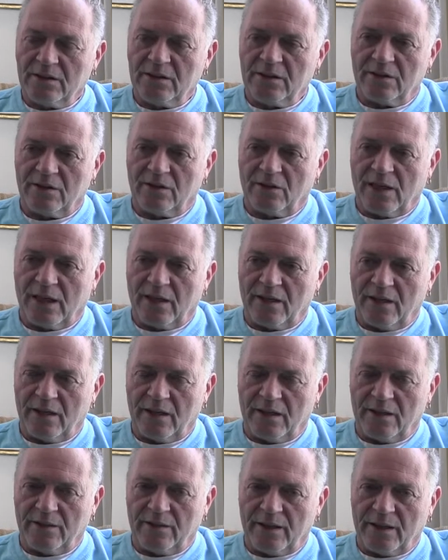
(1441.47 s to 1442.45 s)
you know,
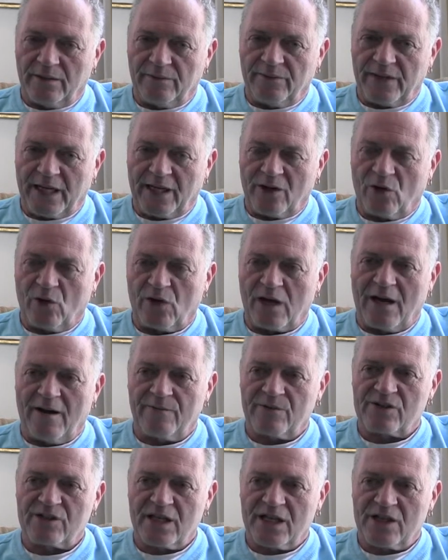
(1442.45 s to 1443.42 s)
I, I, that whole
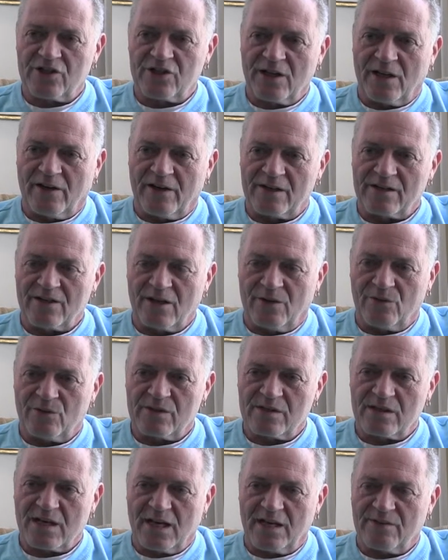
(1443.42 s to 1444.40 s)
conversation I always thought
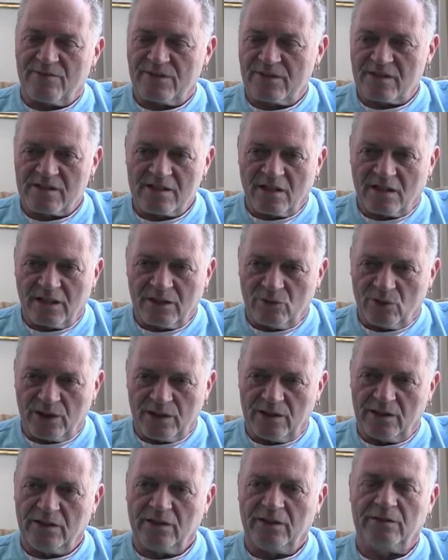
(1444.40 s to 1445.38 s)
was kind of a silly
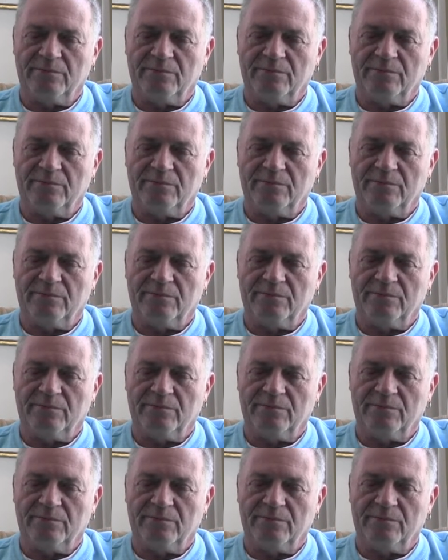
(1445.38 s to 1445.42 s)
one.